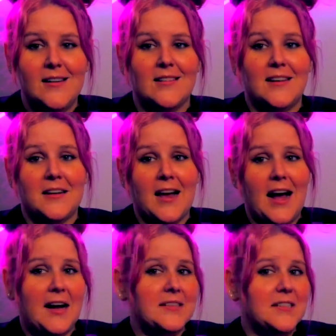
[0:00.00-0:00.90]
Like,
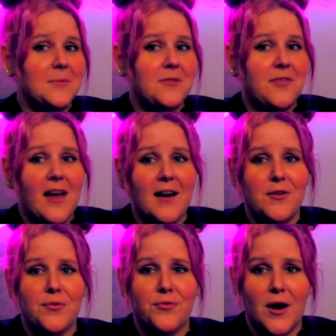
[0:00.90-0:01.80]
ask them if they have
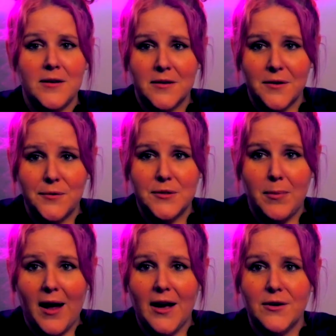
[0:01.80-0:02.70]
a friend close by,